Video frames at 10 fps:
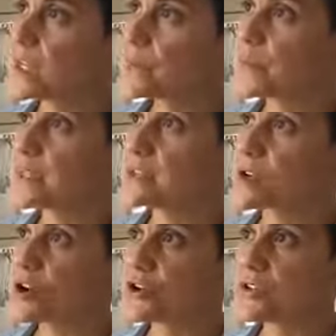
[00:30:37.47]
based
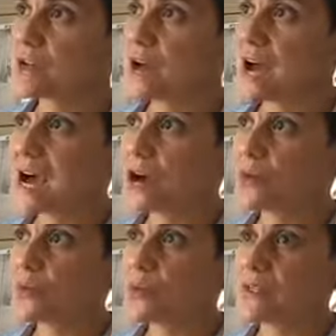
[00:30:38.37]
on how
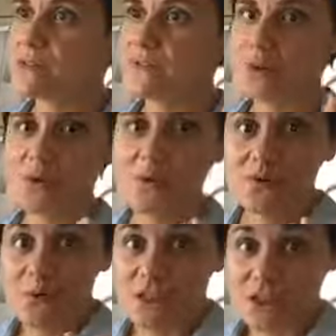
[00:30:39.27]
we view it when
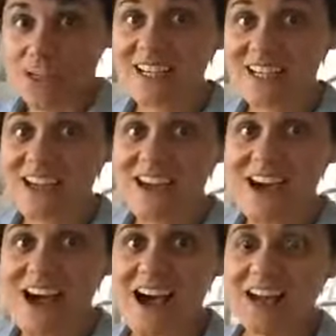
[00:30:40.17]
we look at it
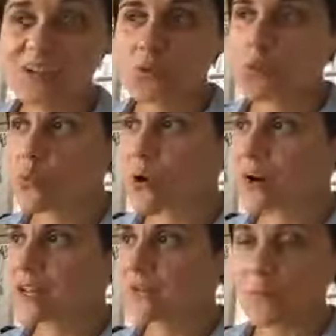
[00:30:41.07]
and
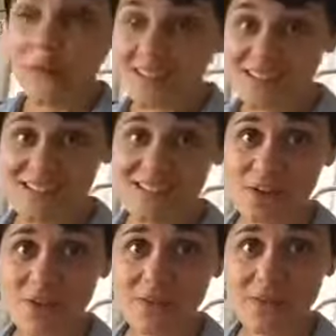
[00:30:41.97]
what it reminds us
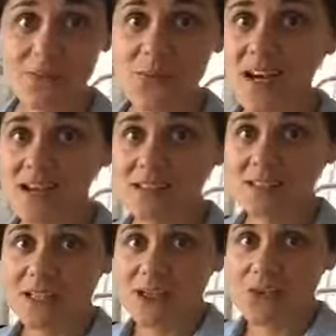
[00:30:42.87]
of as well,
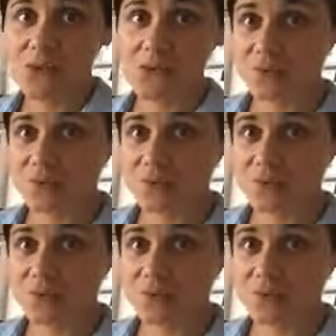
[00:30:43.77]
you know,